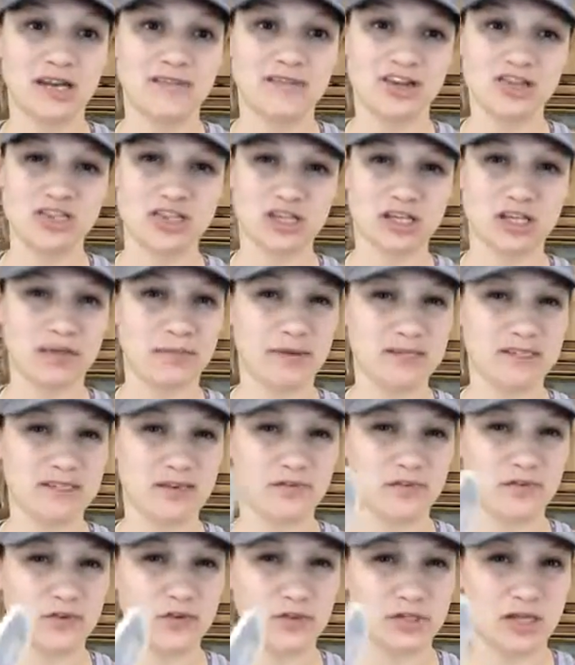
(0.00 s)
I've actually cut
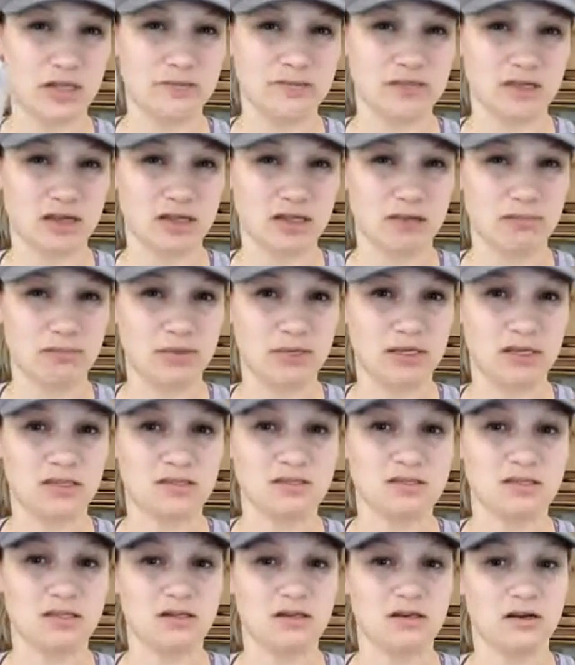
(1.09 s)
myself a few times on them
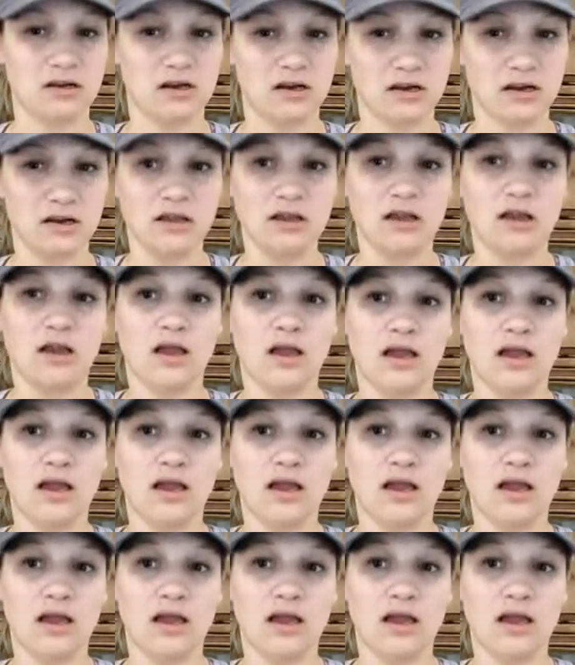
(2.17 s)
because they are